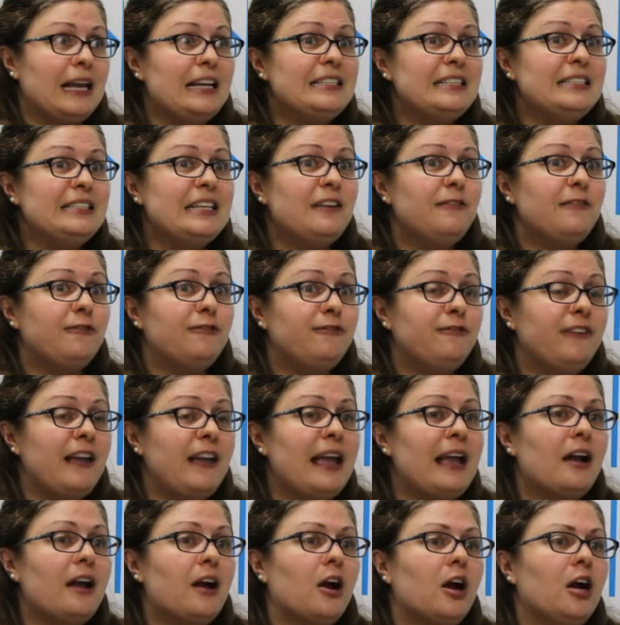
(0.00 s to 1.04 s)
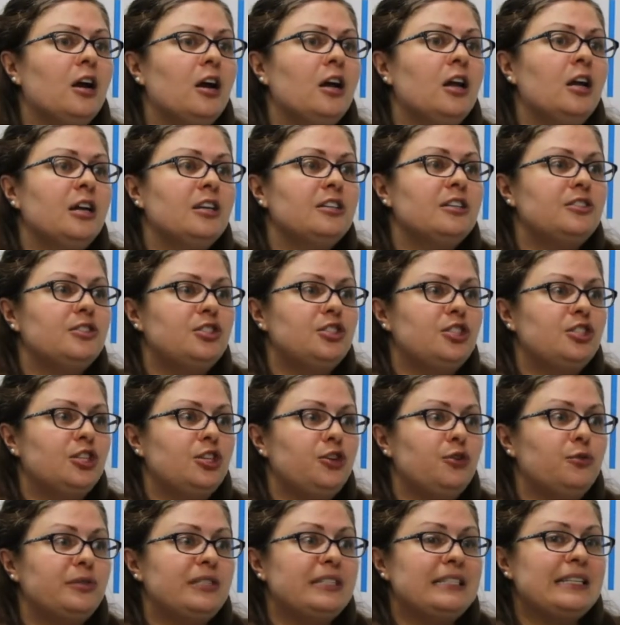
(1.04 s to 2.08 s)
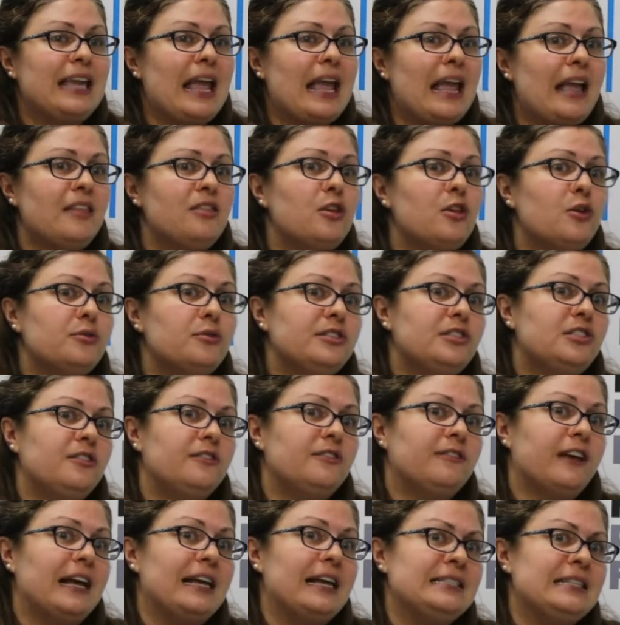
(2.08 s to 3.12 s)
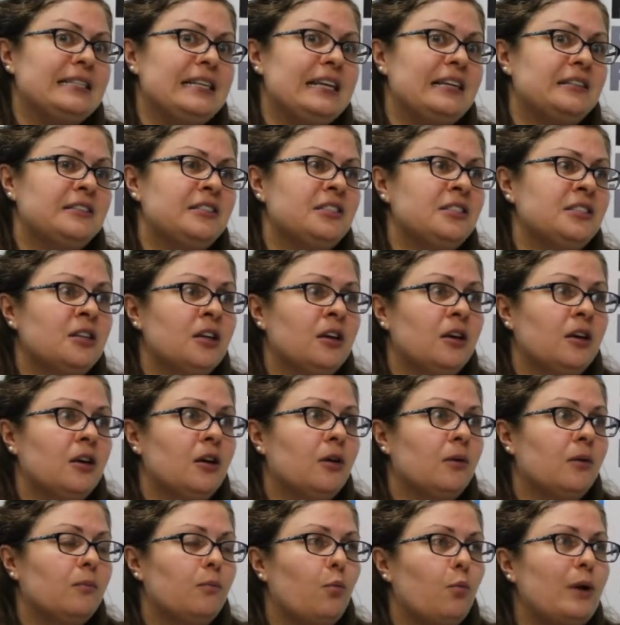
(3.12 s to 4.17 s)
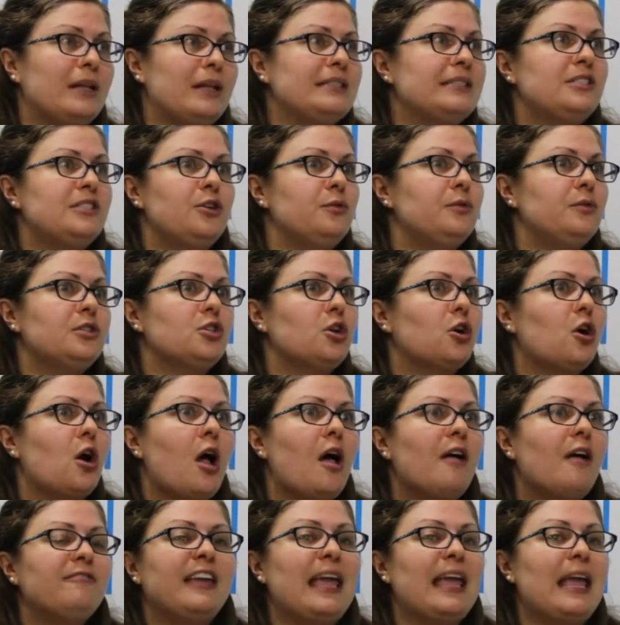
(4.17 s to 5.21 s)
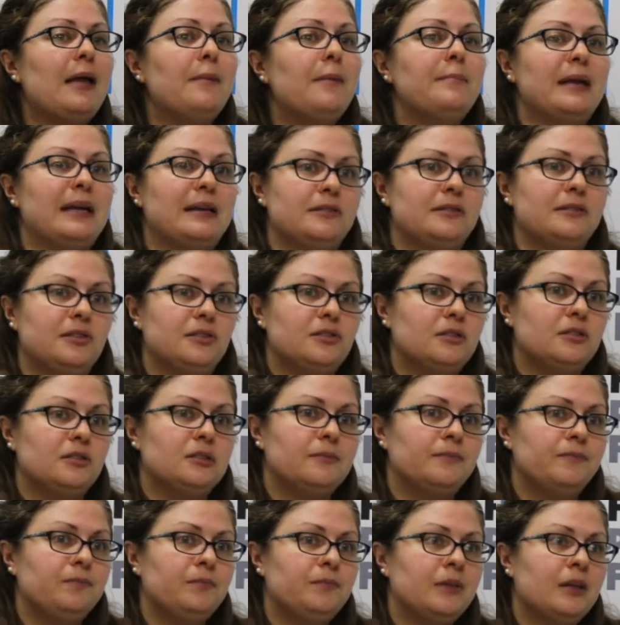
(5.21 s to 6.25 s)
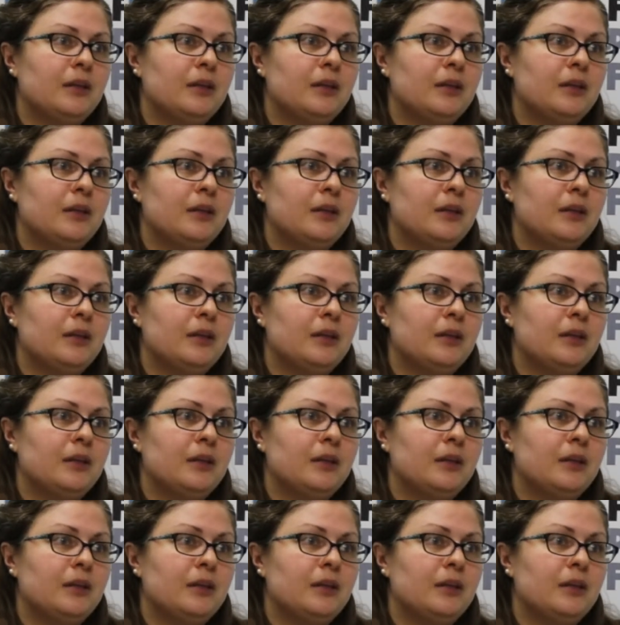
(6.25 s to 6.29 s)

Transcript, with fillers: Is it fair to scan those devices when students are off campus?